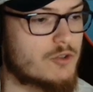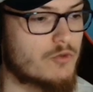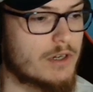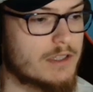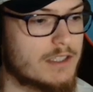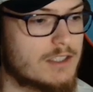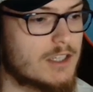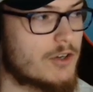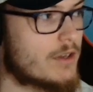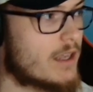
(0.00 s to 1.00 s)
really
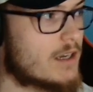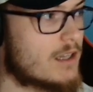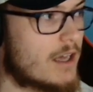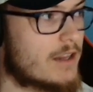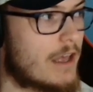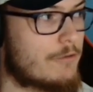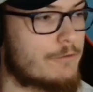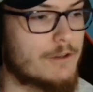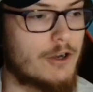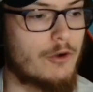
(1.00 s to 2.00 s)
steering in a lot of that
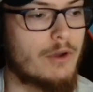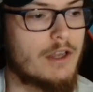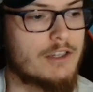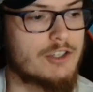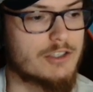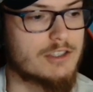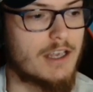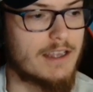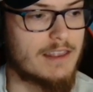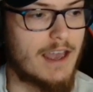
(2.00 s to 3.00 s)
flow, just
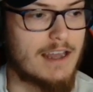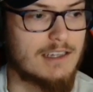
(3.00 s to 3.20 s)
like that.